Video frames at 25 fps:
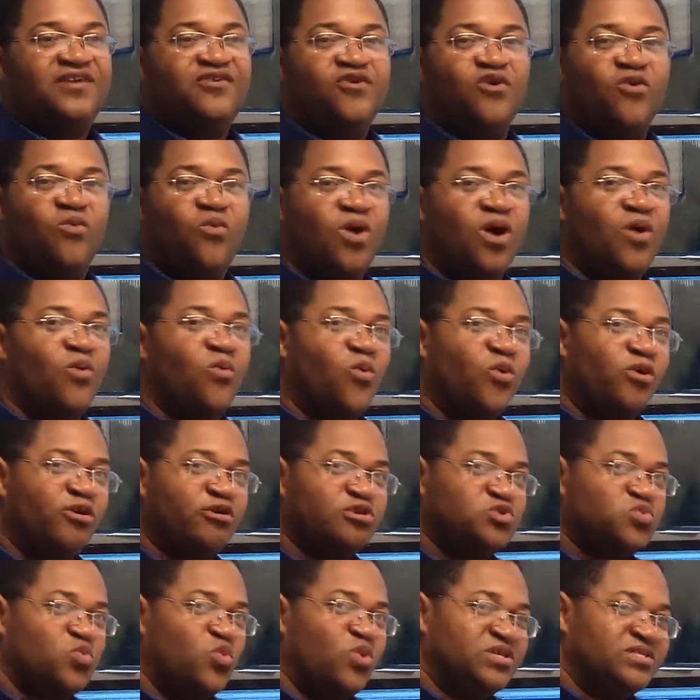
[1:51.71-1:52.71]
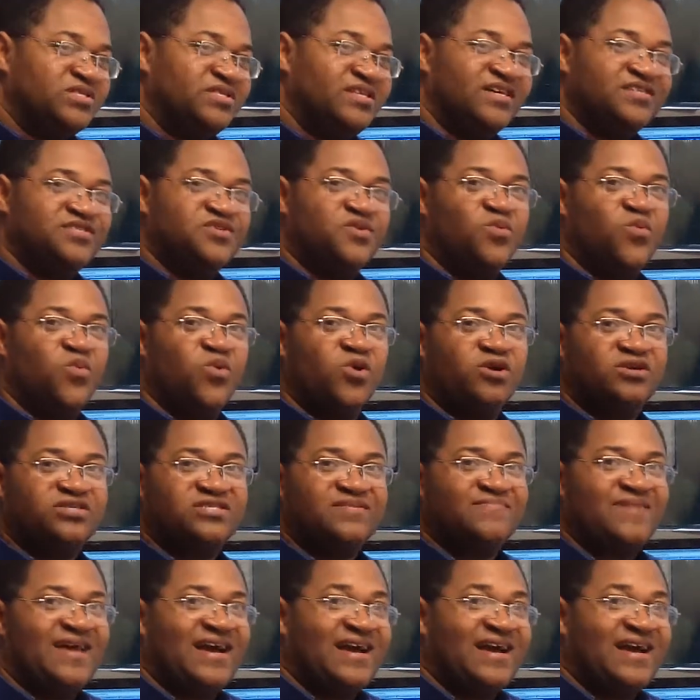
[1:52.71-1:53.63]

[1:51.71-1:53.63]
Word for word: I know what works, what doesn't work.